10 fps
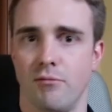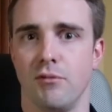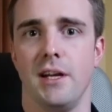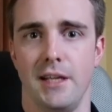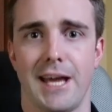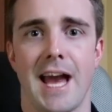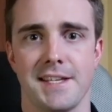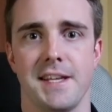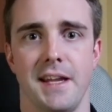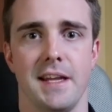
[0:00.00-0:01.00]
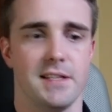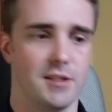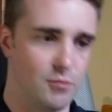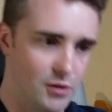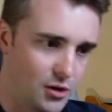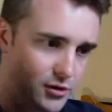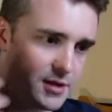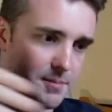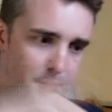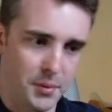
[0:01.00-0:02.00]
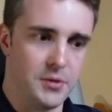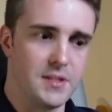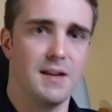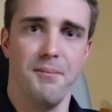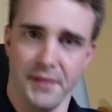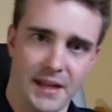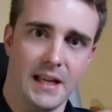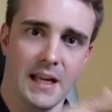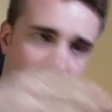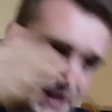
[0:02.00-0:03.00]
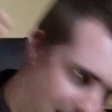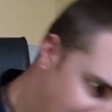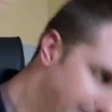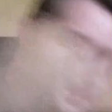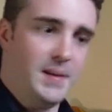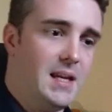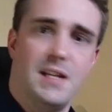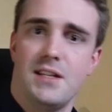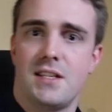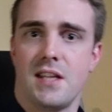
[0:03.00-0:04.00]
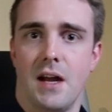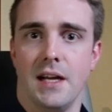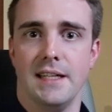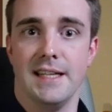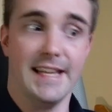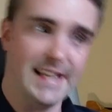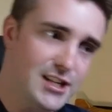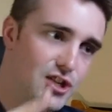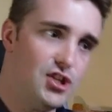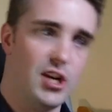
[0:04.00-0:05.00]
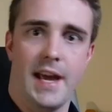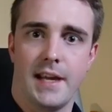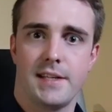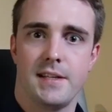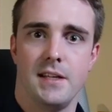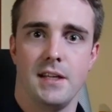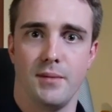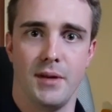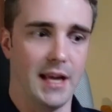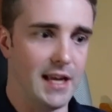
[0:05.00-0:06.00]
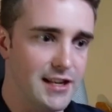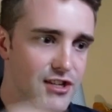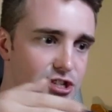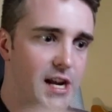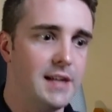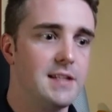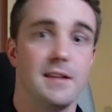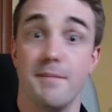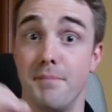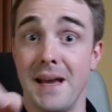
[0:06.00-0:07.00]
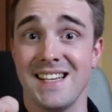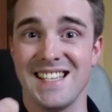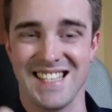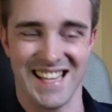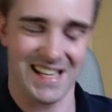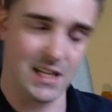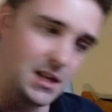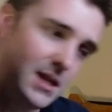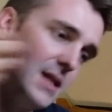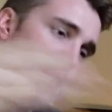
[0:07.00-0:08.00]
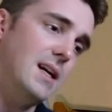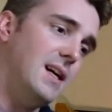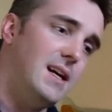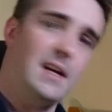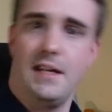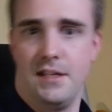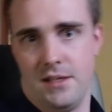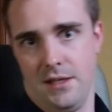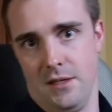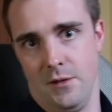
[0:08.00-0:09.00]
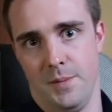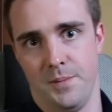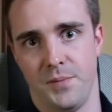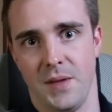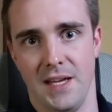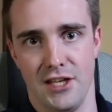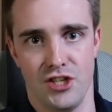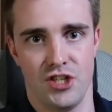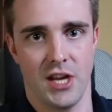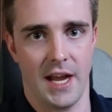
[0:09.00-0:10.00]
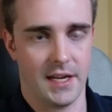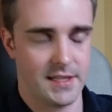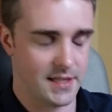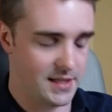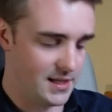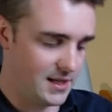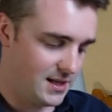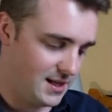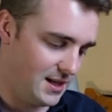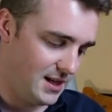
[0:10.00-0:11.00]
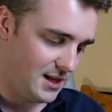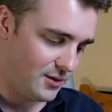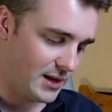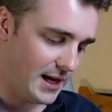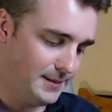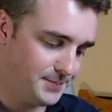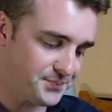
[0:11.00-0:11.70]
Really as it is. We've got to put something inside, inject. I'm going to inject the medicine into you, inject, okay?